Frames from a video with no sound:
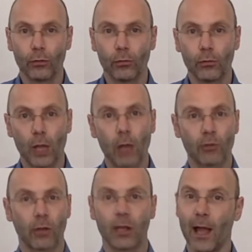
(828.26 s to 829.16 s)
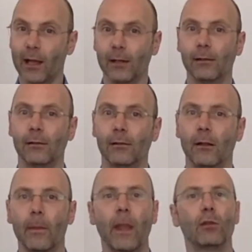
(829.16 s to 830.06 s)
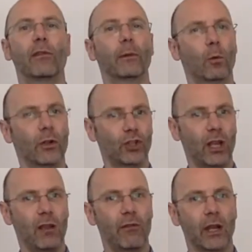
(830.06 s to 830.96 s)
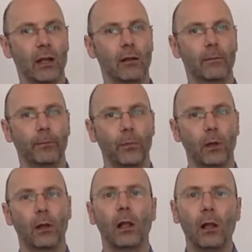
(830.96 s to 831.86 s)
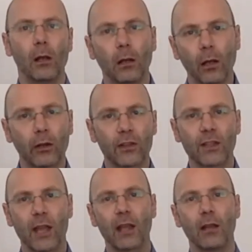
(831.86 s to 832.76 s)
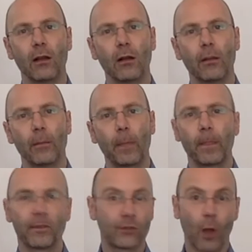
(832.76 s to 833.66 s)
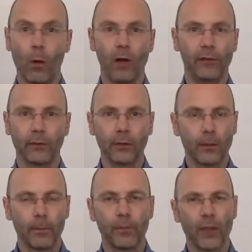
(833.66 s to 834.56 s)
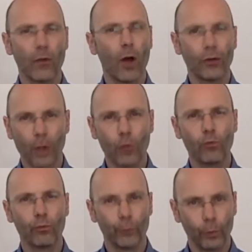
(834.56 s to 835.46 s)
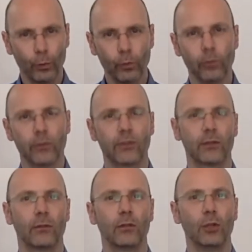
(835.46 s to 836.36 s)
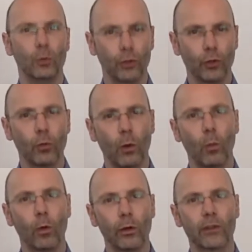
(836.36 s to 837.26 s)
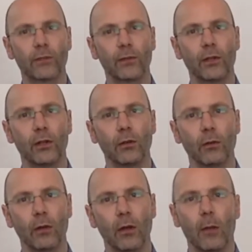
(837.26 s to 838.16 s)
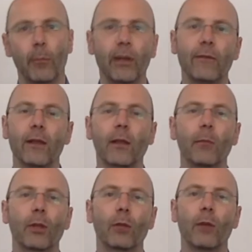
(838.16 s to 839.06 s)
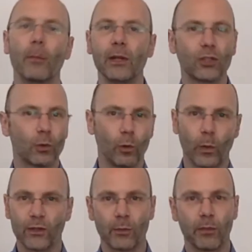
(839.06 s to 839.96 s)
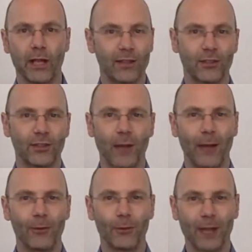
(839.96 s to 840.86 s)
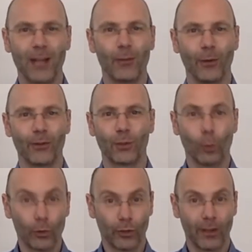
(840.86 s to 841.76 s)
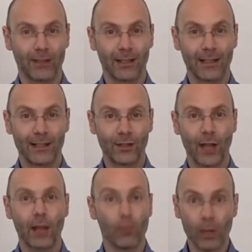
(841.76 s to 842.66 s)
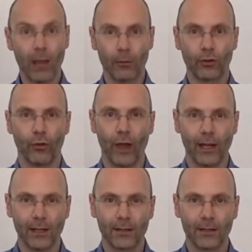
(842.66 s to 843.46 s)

yeah, it was okay, then you'll feel quite cheery. Like I say, so often there are no rules. You do what works for you. But if it can become habitual when somebody asks you how your day was, to automatically say, yeah, it was great,